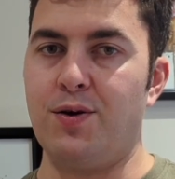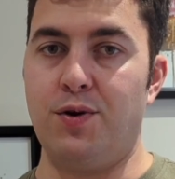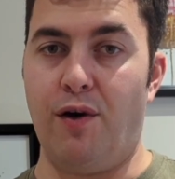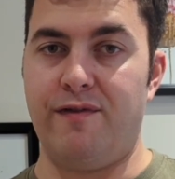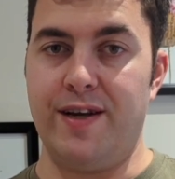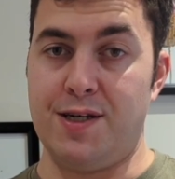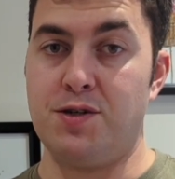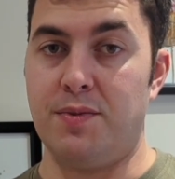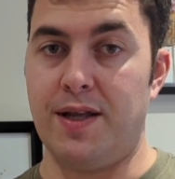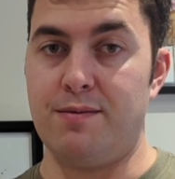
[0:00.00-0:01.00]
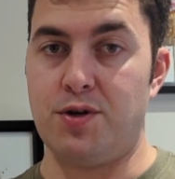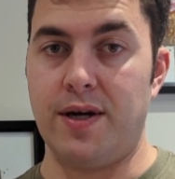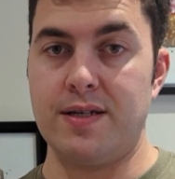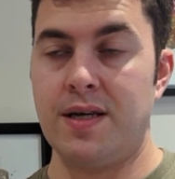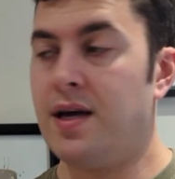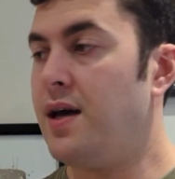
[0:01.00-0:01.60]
could not finish some of them drinks,